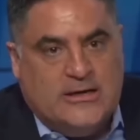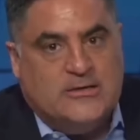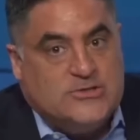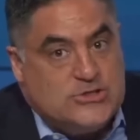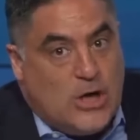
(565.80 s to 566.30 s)

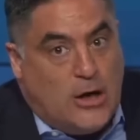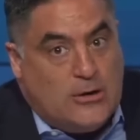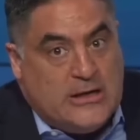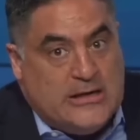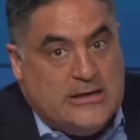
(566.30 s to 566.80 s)

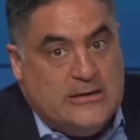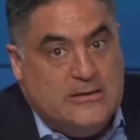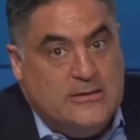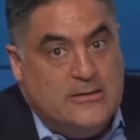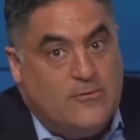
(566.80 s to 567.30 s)
sorry.
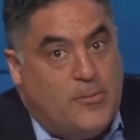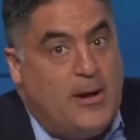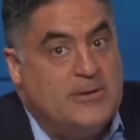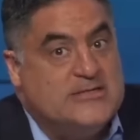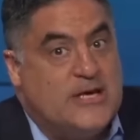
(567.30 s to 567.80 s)

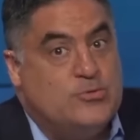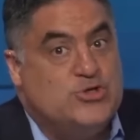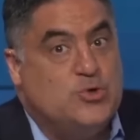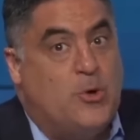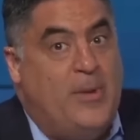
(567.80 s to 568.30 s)
Republicans, I
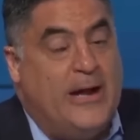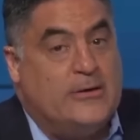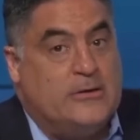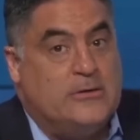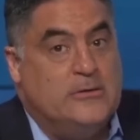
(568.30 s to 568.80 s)
wish you were
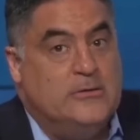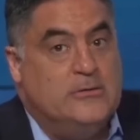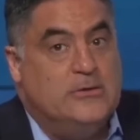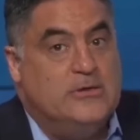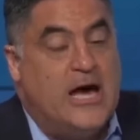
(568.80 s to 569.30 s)
better.
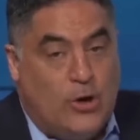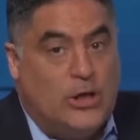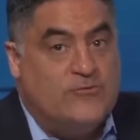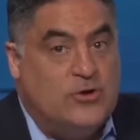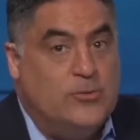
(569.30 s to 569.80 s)
Not
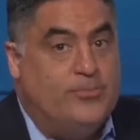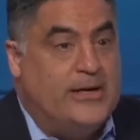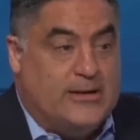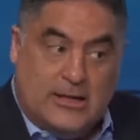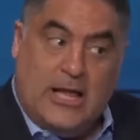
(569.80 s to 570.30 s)
all of you,
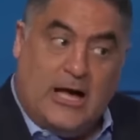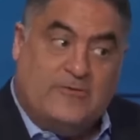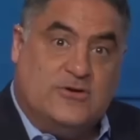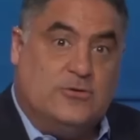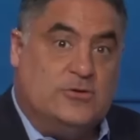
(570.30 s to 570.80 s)
but a lot
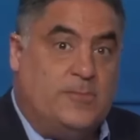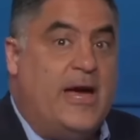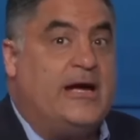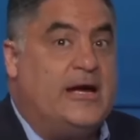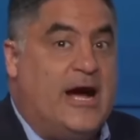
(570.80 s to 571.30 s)
of you. The
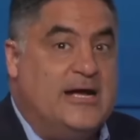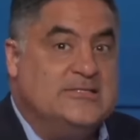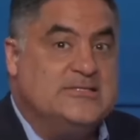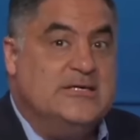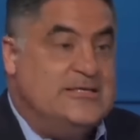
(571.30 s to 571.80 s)
MAGA
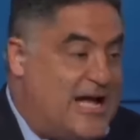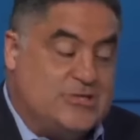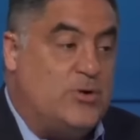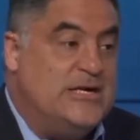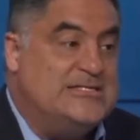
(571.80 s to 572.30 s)
guys,
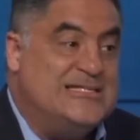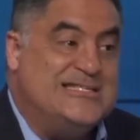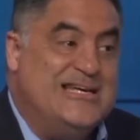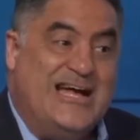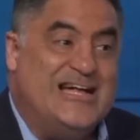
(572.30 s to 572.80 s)
that's why he
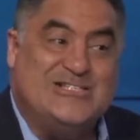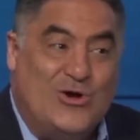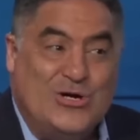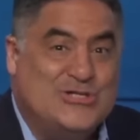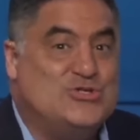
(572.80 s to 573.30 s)
says, as
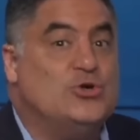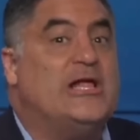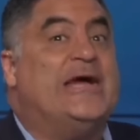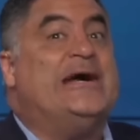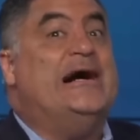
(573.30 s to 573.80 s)
long as you're
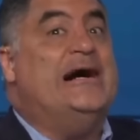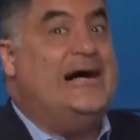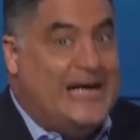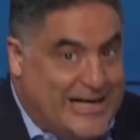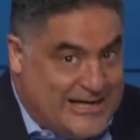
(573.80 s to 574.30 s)
like
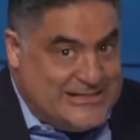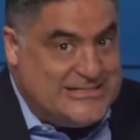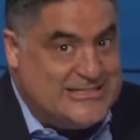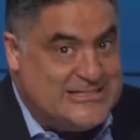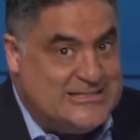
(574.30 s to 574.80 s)

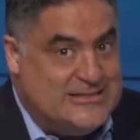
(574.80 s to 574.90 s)
us,